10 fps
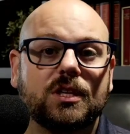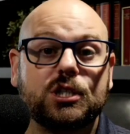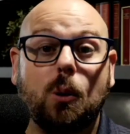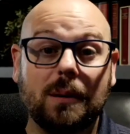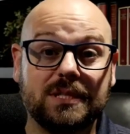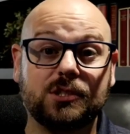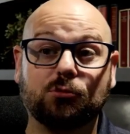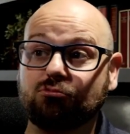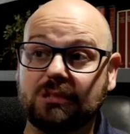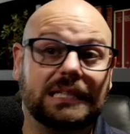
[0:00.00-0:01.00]
So I'm
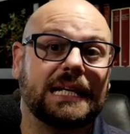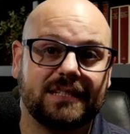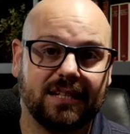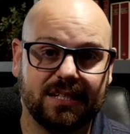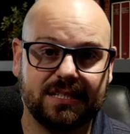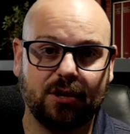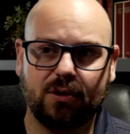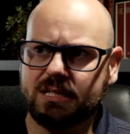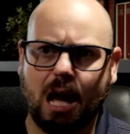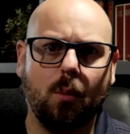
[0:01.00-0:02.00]
still really into this
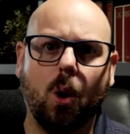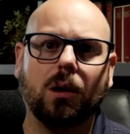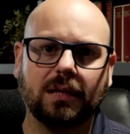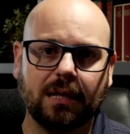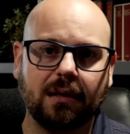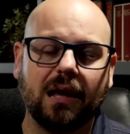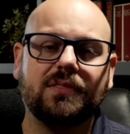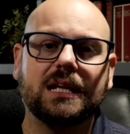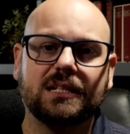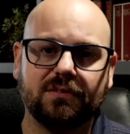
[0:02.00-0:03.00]
series. I'm all in. I
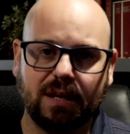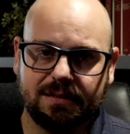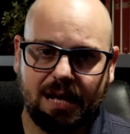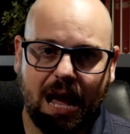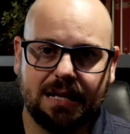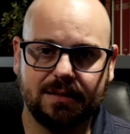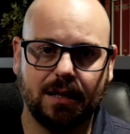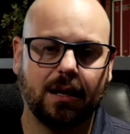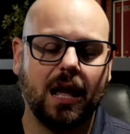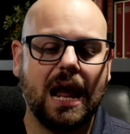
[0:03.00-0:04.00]
think it's
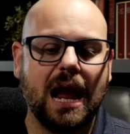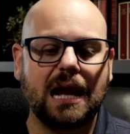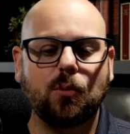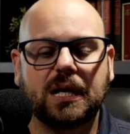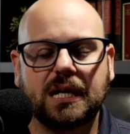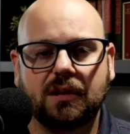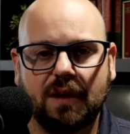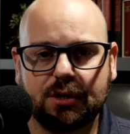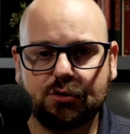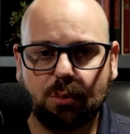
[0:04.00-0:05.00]
fantastic. And I want to
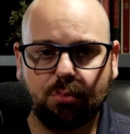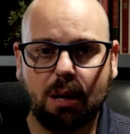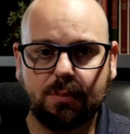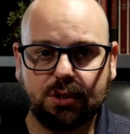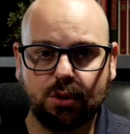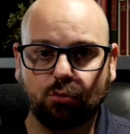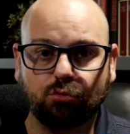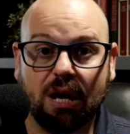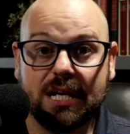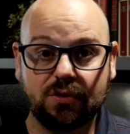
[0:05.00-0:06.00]
give extra props to the
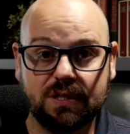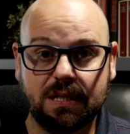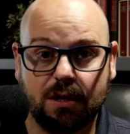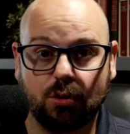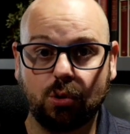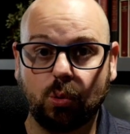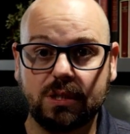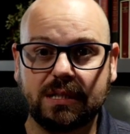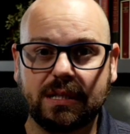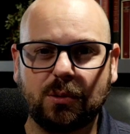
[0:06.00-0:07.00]
writers here who
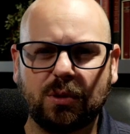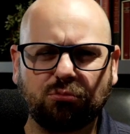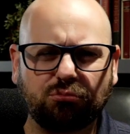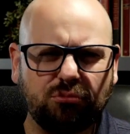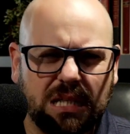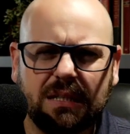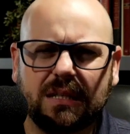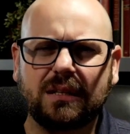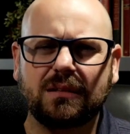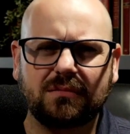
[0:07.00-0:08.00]
are dealing with
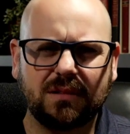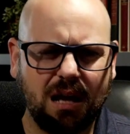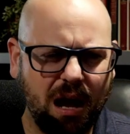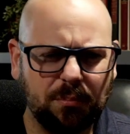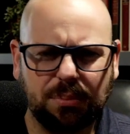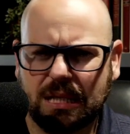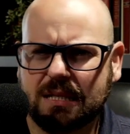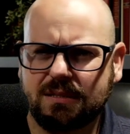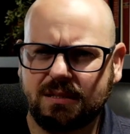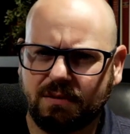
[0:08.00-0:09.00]
really
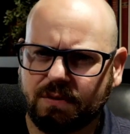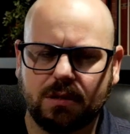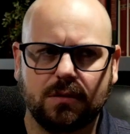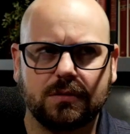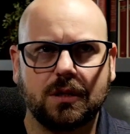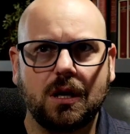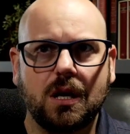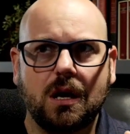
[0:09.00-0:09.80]
complex, difficult,